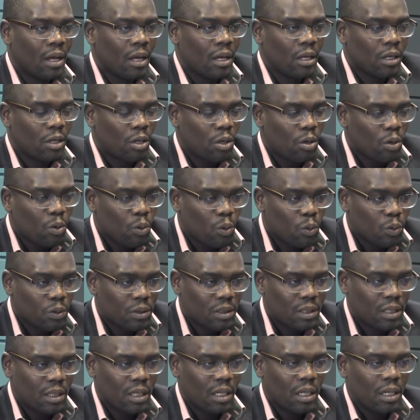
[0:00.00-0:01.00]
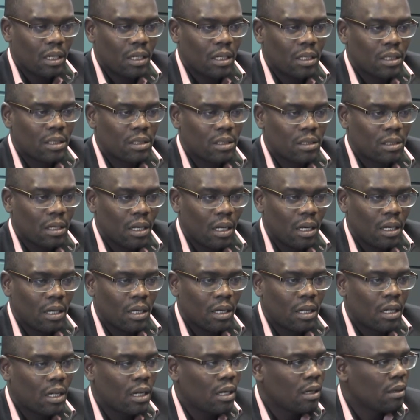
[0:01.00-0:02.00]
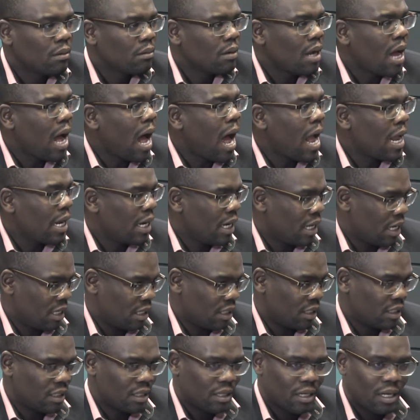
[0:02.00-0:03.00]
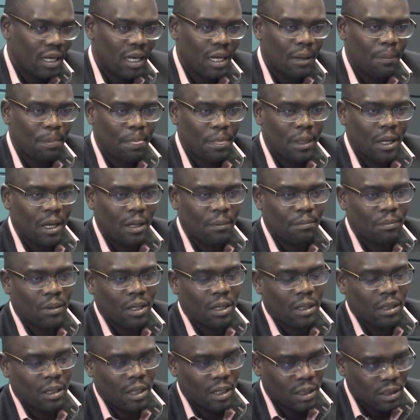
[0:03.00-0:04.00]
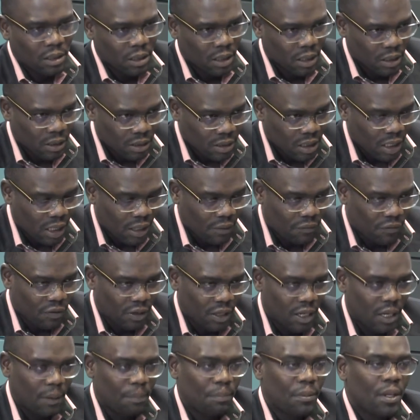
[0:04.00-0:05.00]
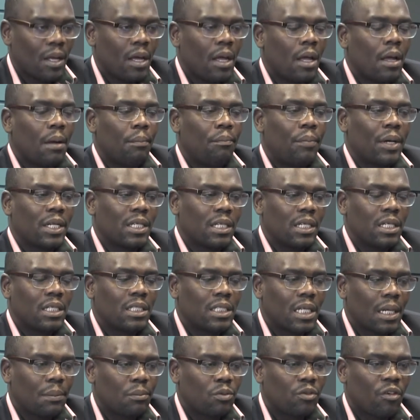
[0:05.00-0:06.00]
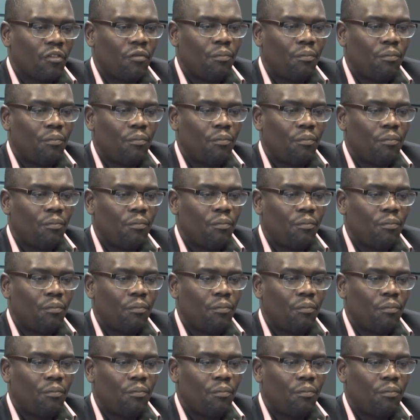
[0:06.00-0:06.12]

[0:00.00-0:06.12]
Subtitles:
closed in this little island in South Africa. But in terms of